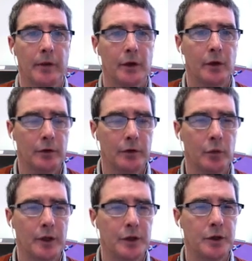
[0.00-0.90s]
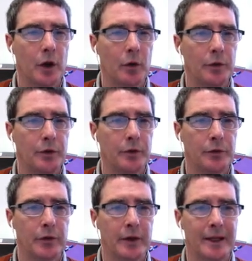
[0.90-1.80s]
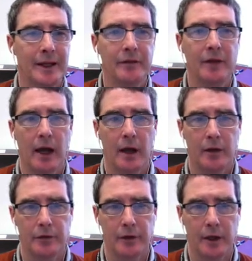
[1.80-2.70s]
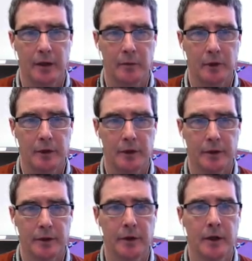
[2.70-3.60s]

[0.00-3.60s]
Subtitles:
and notice we don't use the eval statement here